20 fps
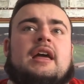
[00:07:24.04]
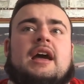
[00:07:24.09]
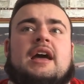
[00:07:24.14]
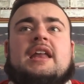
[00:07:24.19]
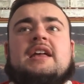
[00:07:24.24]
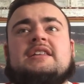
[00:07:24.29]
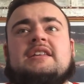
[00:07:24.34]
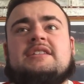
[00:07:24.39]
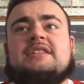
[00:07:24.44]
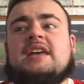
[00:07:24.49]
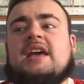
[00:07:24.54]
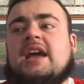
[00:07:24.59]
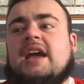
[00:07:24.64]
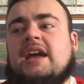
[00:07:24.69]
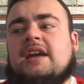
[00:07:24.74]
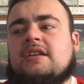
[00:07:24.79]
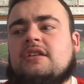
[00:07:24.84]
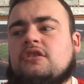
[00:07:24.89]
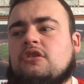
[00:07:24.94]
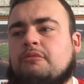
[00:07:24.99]
And as I
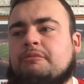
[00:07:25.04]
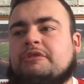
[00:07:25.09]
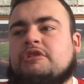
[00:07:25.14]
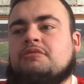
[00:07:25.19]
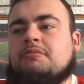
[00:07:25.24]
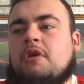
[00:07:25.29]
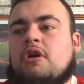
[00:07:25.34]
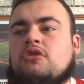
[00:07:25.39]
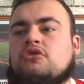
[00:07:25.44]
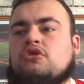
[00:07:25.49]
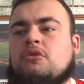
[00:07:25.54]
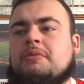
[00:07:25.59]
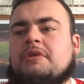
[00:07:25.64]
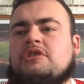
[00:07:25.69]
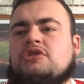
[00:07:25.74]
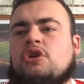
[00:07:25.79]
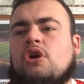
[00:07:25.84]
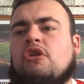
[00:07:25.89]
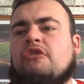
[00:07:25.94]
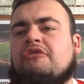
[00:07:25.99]
say, you know what I mean, tomorrow's going to
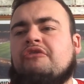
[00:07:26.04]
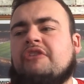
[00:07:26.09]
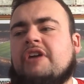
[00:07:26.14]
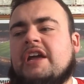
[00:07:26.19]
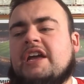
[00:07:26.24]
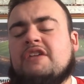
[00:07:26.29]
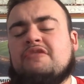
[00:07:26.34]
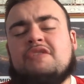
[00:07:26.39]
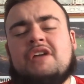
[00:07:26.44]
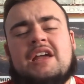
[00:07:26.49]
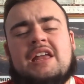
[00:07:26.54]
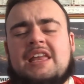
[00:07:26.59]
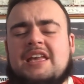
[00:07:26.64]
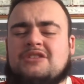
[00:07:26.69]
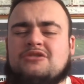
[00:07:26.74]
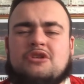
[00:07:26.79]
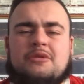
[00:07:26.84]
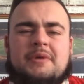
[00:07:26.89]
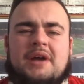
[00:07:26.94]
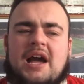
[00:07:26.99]
be tough. It really
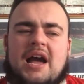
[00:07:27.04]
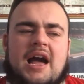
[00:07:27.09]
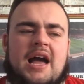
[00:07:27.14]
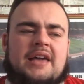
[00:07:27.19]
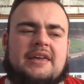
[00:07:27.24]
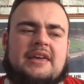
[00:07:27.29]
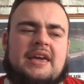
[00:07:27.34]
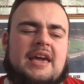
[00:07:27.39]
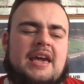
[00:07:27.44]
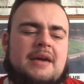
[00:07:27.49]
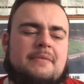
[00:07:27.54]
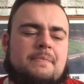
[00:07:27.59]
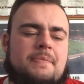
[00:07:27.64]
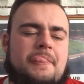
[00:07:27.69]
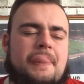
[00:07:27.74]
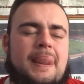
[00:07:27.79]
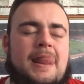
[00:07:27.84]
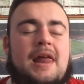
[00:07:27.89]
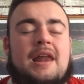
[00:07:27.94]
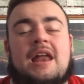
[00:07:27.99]
is going to be a hard game.
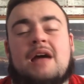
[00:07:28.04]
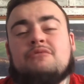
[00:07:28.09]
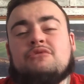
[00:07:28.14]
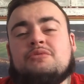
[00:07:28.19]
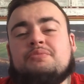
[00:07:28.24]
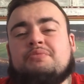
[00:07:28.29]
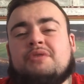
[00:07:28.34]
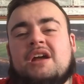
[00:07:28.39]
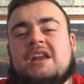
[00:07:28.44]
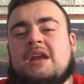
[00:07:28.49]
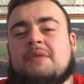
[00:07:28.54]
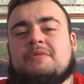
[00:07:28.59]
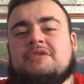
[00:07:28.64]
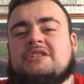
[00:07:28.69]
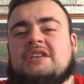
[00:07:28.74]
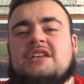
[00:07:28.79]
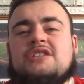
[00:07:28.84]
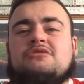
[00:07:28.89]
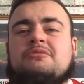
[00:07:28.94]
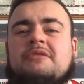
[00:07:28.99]
And I'm just praying that we
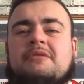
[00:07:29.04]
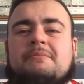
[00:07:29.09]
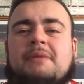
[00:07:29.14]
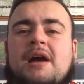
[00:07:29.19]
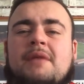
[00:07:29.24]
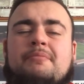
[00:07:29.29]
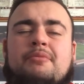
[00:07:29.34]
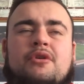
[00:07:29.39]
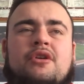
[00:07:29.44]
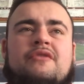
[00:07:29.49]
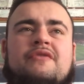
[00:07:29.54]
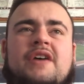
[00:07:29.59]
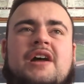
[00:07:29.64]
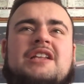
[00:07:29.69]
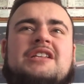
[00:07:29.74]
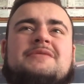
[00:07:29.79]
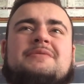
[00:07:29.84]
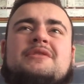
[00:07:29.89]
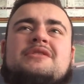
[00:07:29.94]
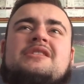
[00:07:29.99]
see something back, Borough
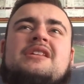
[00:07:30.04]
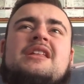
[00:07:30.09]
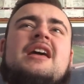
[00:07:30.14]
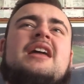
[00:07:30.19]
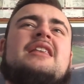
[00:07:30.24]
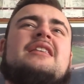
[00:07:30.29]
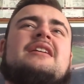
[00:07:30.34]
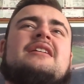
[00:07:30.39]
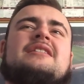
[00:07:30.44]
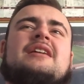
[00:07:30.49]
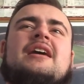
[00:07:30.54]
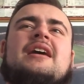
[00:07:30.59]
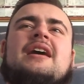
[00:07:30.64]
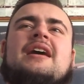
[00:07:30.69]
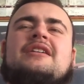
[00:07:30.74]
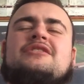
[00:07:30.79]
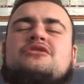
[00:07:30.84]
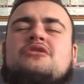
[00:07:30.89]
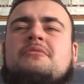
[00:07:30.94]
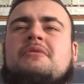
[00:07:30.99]
fans. Because at the end of the
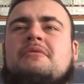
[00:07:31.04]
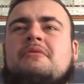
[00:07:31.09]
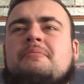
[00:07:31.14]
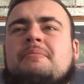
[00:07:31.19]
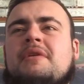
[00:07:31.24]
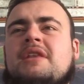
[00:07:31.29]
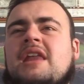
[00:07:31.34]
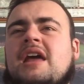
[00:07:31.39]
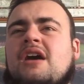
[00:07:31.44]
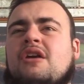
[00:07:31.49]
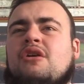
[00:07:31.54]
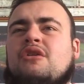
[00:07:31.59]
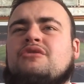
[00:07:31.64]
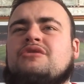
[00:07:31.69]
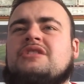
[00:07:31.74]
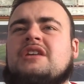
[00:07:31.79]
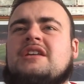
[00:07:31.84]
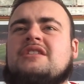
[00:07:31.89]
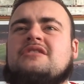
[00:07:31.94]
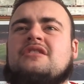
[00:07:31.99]
day, do you know what I mean, we've been there all
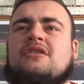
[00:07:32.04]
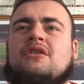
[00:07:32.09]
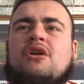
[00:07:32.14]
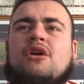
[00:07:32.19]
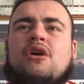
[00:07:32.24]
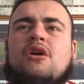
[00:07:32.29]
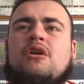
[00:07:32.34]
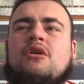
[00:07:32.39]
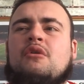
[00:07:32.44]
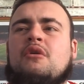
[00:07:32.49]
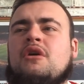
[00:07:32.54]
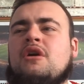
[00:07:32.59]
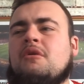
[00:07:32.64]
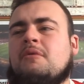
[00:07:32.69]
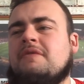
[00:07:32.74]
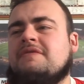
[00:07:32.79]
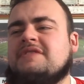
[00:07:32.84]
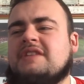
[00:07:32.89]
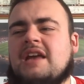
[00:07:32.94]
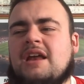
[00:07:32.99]
season long.
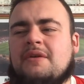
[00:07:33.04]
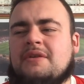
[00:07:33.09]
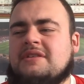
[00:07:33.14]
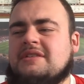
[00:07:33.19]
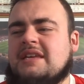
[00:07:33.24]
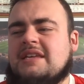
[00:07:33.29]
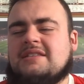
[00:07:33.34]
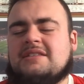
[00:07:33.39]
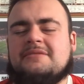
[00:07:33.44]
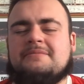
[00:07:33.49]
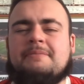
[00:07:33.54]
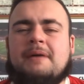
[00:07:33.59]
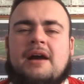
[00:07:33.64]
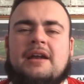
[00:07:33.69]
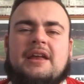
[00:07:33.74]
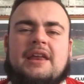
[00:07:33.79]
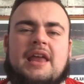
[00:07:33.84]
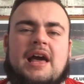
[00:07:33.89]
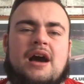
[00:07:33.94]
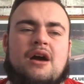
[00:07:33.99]
We've seen how the season's
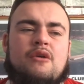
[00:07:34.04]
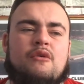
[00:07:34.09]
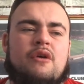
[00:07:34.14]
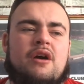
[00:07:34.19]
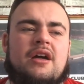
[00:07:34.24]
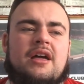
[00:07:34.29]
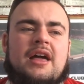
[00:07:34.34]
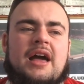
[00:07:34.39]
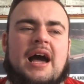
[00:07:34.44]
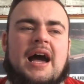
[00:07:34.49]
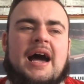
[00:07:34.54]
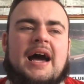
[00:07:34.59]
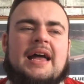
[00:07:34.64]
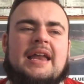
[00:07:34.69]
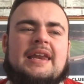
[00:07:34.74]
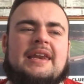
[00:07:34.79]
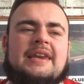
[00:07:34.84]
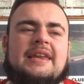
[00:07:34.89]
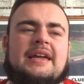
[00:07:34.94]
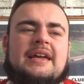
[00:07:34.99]
panning out.
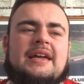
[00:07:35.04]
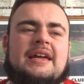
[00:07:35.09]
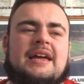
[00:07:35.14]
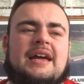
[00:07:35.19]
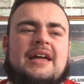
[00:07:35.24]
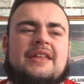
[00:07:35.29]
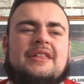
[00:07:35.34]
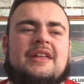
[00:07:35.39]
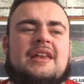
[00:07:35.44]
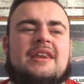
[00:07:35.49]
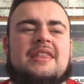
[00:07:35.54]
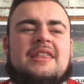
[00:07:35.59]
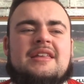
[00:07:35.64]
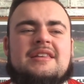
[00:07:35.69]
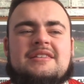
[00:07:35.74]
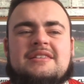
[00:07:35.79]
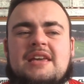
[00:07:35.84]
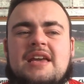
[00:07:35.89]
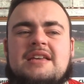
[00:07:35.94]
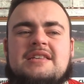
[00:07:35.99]
And at the end of
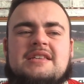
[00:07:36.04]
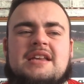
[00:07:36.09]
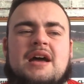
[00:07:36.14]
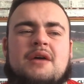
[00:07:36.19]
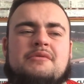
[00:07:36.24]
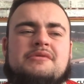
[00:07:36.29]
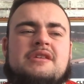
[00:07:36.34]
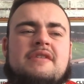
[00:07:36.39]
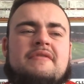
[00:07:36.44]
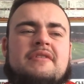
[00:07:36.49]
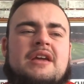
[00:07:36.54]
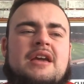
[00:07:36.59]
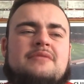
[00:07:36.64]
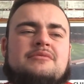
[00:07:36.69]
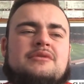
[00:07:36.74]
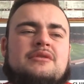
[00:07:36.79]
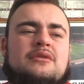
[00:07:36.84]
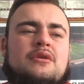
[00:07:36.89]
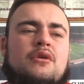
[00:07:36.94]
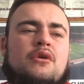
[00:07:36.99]
the season, our 7
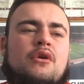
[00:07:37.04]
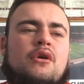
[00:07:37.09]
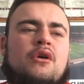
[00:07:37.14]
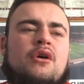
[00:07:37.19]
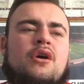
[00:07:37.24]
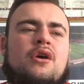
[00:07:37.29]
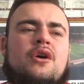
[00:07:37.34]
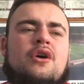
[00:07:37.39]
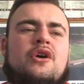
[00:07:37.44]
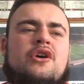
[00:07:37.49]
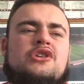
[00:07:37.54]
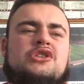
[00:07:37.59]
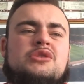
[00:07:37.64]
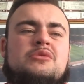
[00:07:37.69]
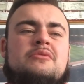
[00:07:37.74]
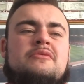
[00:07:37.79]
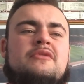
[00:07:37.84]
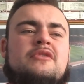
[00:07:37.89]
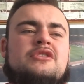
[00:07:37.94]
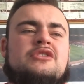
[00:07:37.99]
games to go,
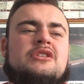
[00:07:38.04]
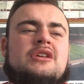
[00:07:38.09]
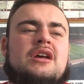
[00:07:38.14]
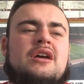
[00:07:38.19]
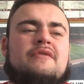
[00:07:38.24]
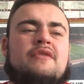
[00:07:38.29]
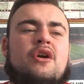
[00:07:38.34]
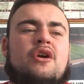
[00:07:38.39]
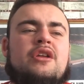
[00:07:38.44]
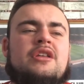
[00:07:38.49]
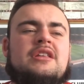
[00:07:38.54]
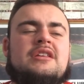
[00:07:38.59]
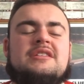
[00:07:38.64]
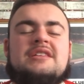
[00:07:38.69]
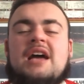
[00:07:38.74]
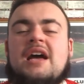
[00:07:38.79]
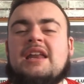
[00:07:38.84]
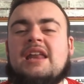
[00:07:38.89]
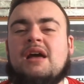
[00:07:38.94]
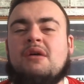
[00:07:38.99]
some of us have already
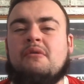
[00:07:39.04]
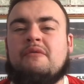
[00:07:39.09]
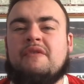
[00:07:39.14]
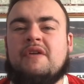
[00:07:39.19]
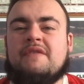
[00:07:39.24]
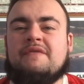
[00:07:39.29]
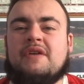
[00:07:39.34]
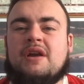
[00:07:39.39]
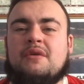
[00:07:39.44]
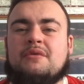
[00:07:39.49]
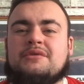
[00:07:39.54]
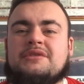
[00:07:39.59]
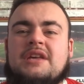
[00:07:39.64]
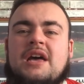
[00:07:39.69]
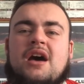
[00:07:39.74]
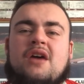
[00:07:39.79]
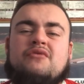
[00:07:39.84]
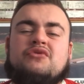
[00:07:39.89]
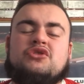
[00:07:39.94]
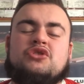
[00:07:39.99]
decided our fate for
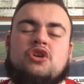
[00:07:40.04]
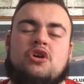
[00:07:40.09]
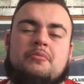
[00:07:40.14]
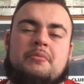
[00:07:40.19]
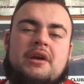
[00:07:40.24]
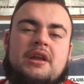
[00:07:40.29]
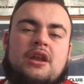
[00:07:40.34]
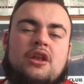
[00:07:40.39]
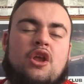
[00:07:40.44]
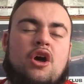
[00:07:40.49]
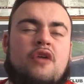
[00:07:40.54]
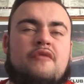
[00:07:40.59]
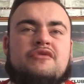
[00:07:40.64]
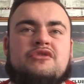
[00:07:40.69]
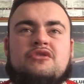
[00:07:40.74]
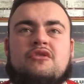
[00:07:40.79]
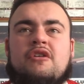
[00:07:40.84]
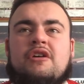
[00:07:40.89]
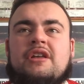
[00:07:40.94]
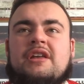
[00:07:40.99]
ourselves. Do you know what I mean? A lot of
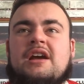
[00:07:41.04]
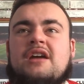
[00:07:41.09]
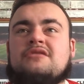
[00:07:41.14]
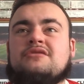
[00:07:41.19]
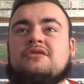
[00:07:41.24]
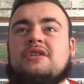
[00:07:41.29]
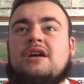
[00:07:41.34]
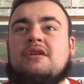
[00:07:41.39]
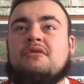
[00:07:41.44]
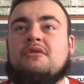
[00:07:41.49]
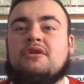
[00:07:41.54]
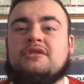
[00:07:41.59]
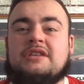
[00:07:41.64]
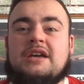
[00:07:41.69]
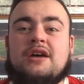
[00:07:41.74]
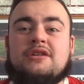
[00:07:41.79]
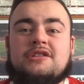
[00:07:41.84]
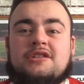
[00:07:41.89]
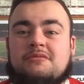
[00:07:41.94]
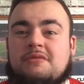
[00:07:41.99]
us already cancelled our
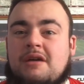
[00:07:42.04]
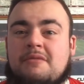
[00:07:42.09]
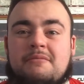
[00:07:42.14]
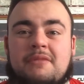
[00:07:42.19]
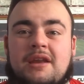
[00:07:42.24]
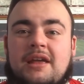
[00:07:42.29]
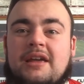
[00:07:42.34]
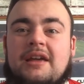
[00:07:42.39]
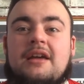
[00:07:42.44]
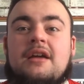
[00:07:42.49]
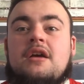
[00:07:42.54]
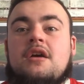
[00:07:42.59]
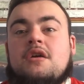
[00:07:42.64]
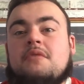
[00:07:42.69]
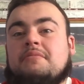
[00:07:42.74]
hotels at Wembley.